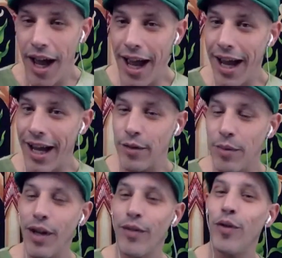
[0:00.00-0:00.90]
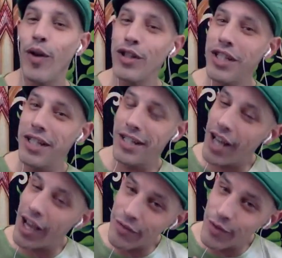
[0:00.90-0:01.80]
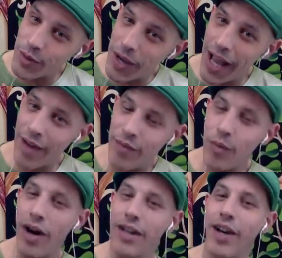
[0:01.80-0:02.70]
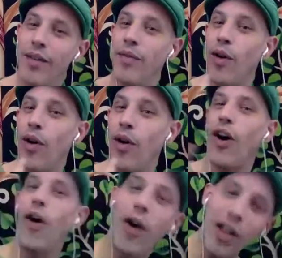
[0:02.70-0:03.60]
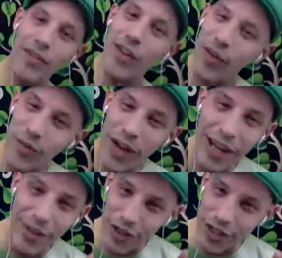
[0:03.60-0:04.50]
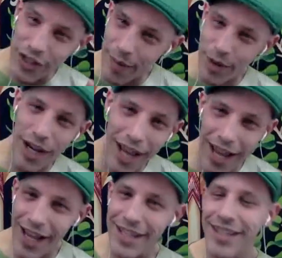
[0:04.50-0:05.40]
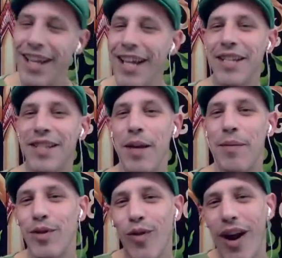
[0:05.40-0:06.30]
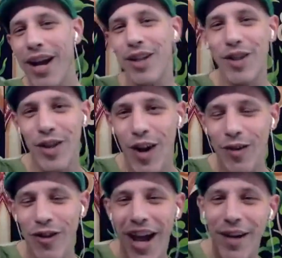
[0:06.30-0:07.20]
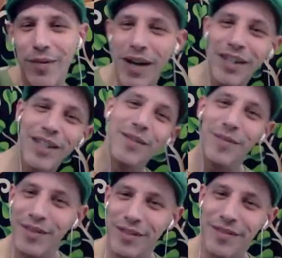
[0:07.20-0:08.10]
And we are fortunate enough to have one of all of our favorite camera guys. His name is Ryan Shaw. Ryan, welcome.